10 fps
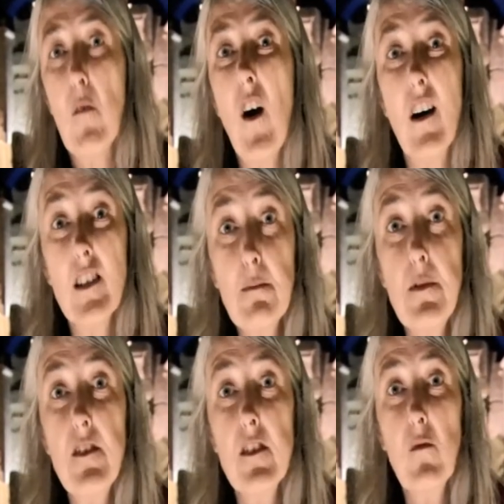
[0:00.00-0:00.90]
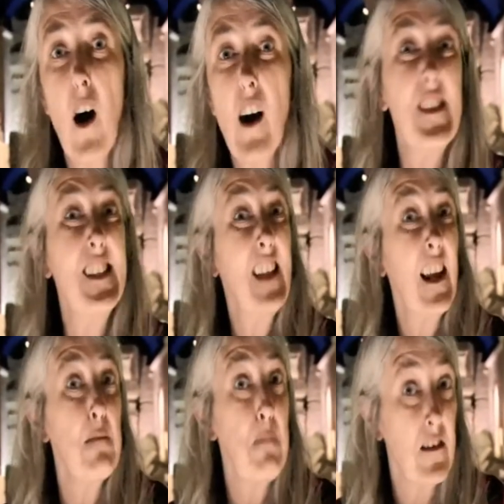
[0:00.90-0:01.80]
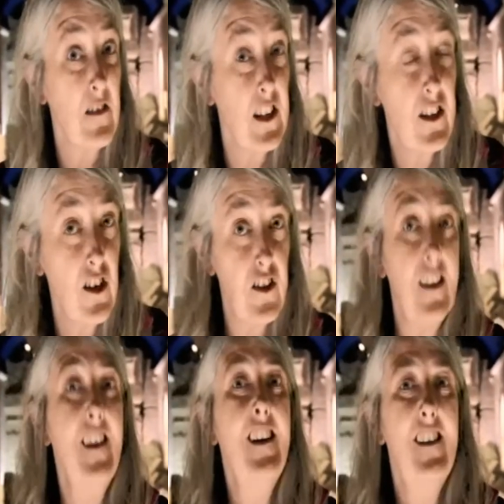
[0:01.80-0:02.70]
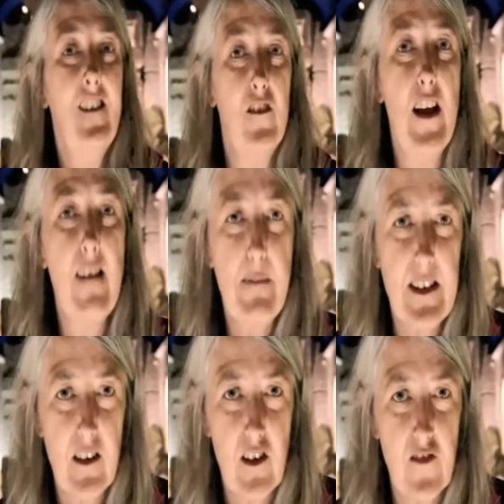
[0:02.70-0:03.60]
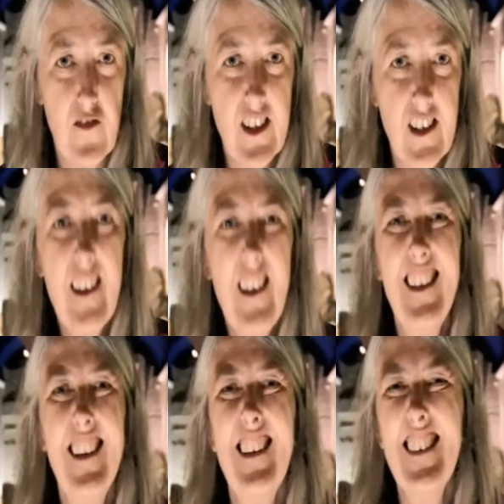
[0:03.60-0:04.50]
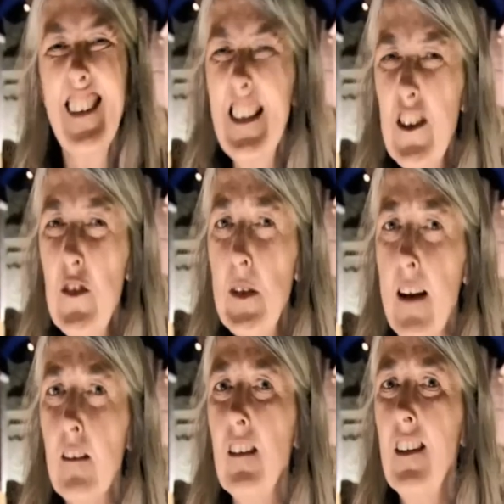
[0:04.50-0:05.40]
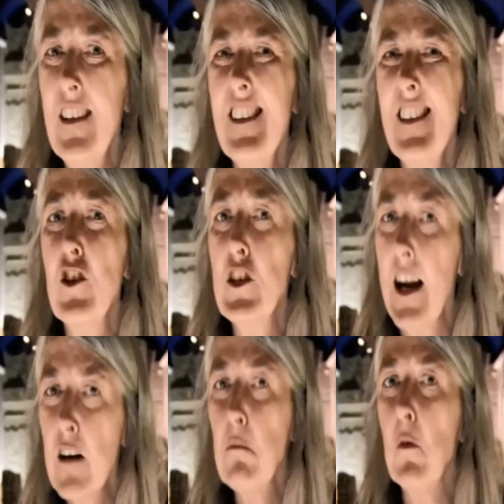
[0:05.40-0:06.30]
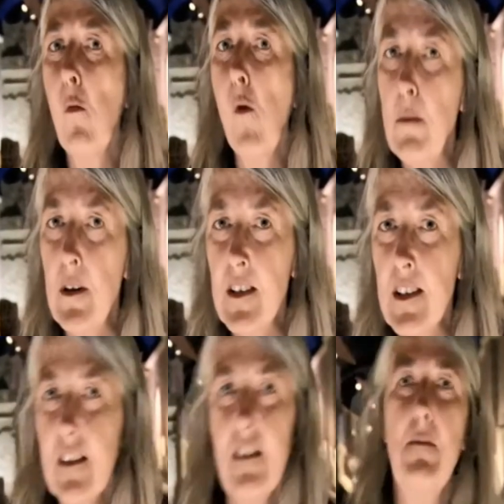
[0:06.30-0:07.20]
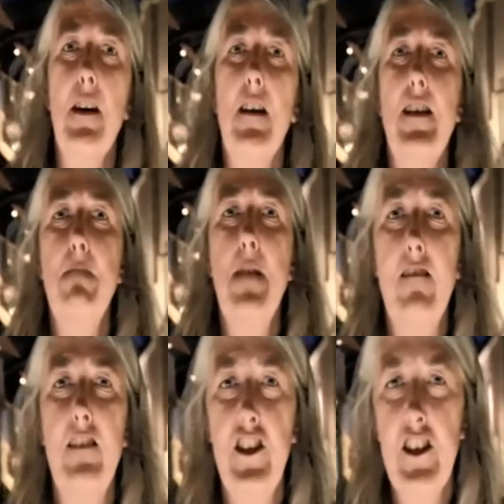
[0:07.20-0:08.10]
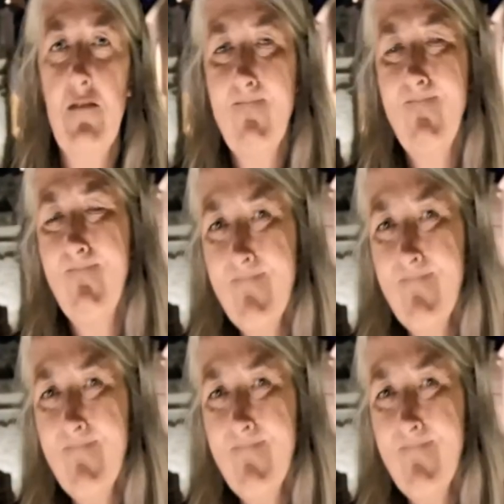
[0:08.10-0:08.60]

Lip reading: about what husbands and wives say about each other on their epitaphs. They do tell such terrible whoppers about their marriage.